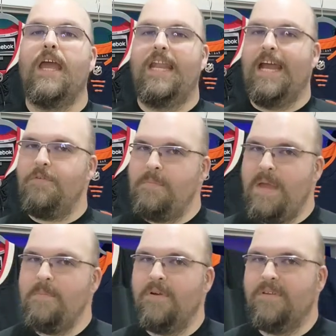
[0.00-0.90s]
And I
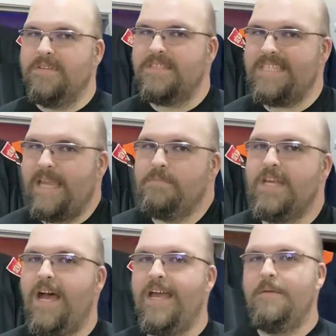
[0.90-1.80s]
remember same
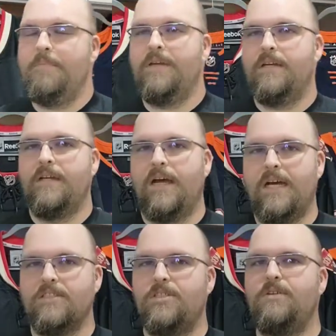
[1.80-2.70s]
time
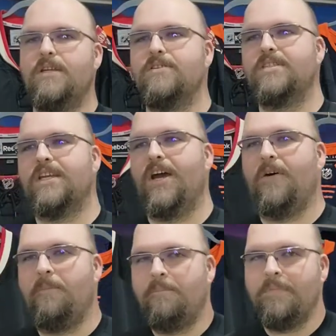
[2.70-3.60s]
uh, two years
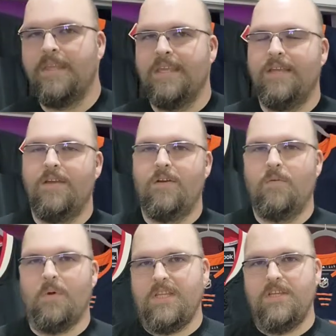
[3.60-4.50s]
ago
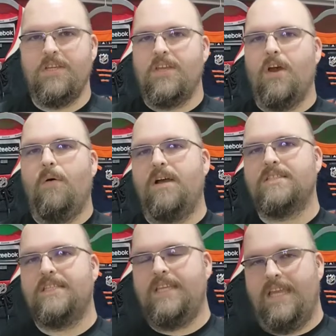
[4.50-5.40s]
when you could go
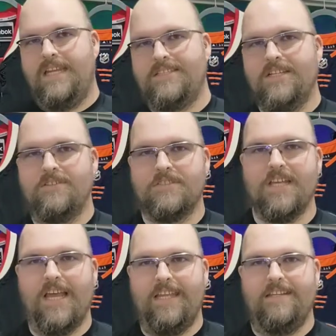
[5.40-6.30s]
onto the NHL
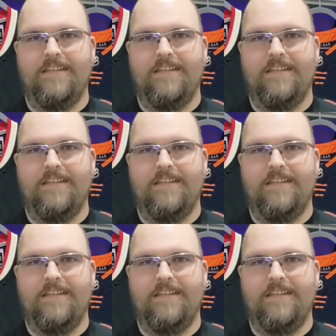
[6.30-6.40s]
site